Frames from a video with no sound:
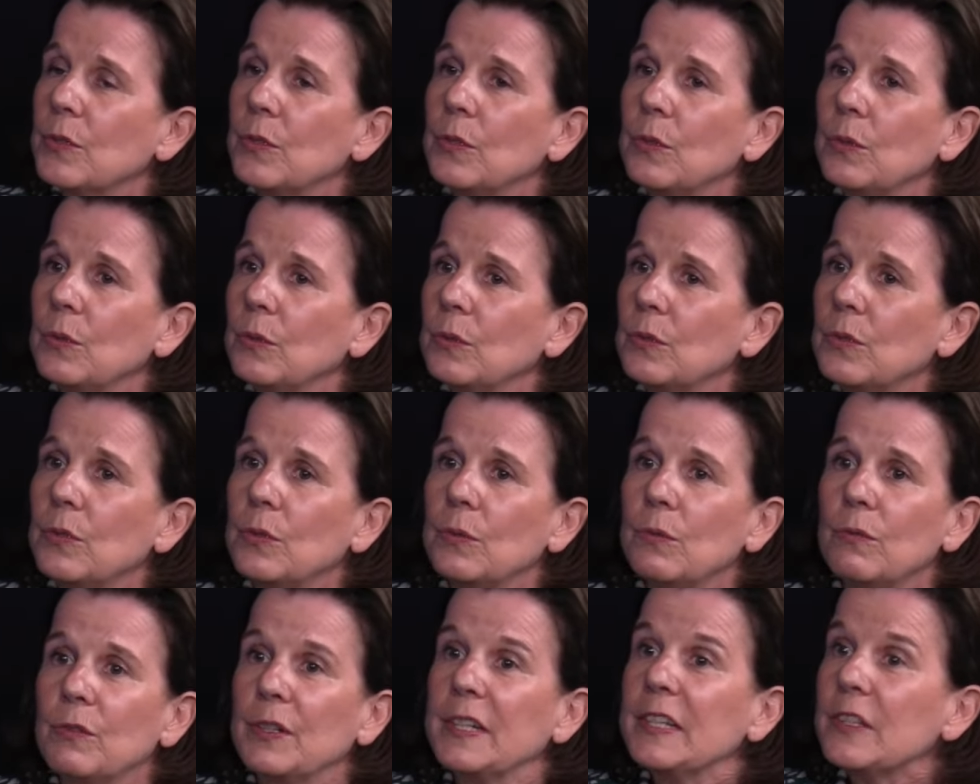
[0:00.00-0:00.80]
To,
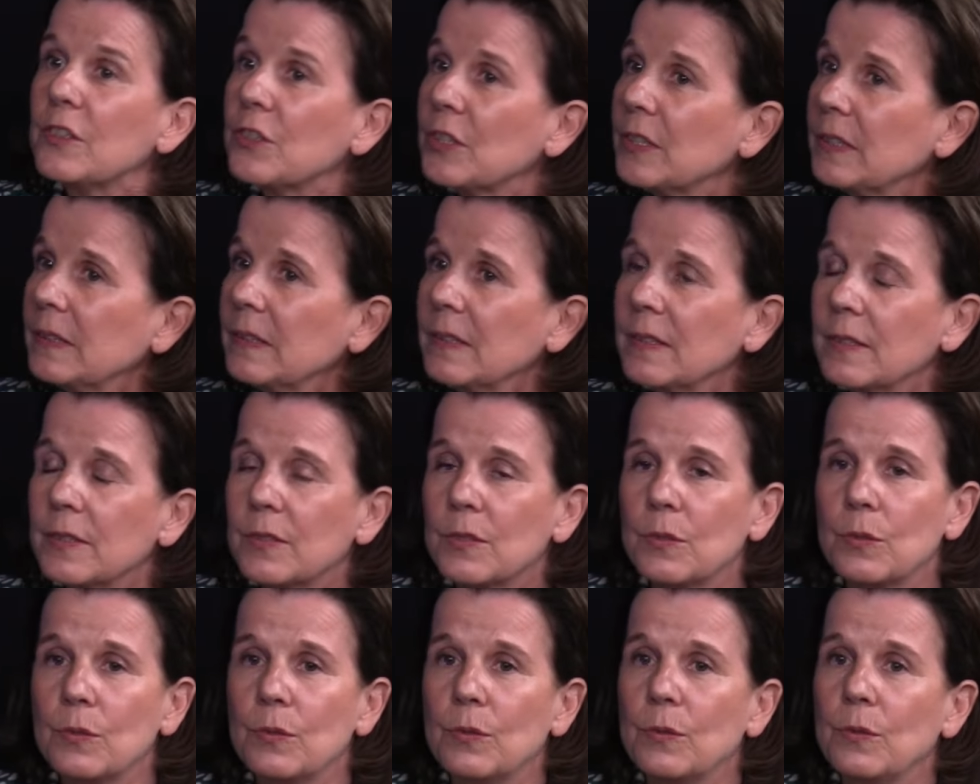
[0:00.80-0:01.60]
to
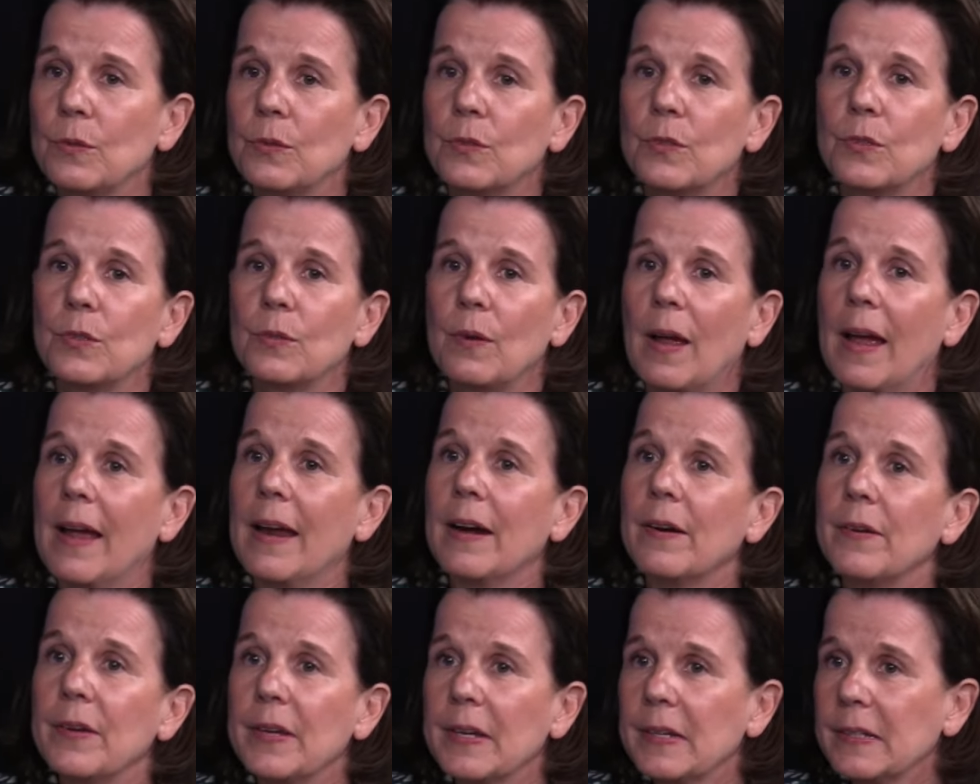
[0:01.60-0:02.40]
regions to to
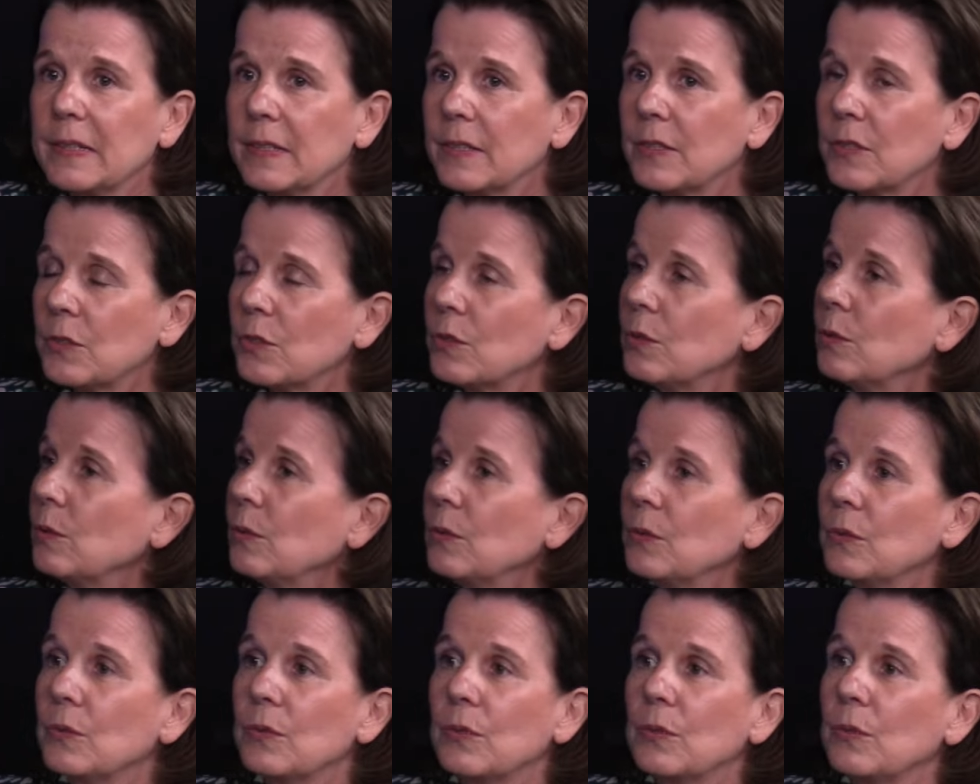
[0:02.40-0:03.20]
areas
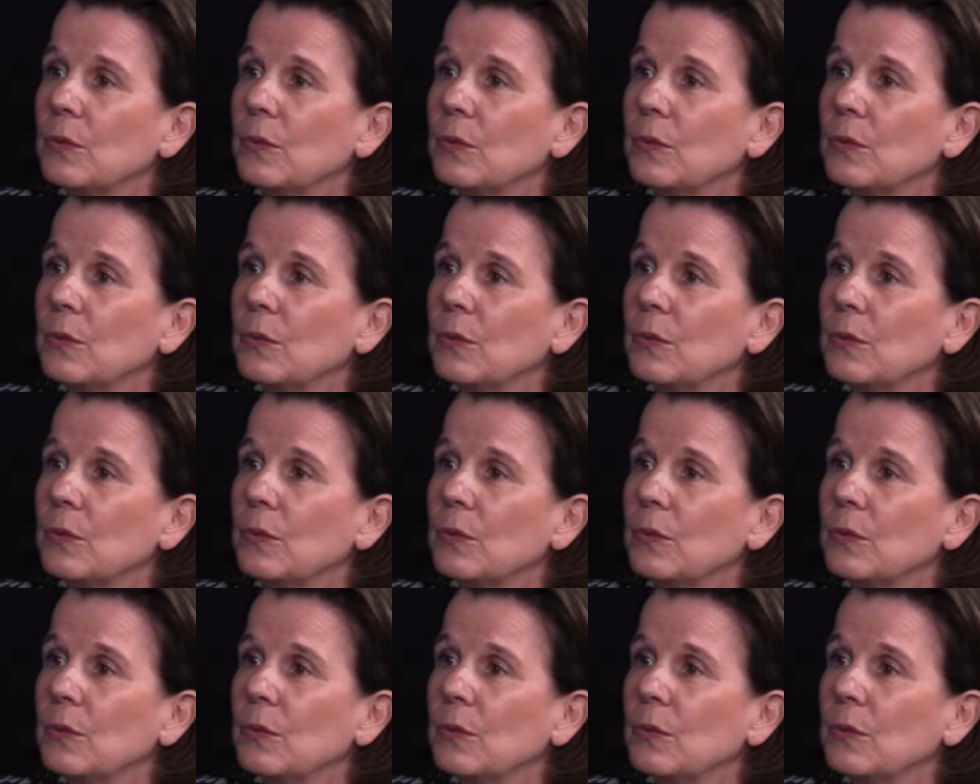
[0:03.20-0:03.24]
to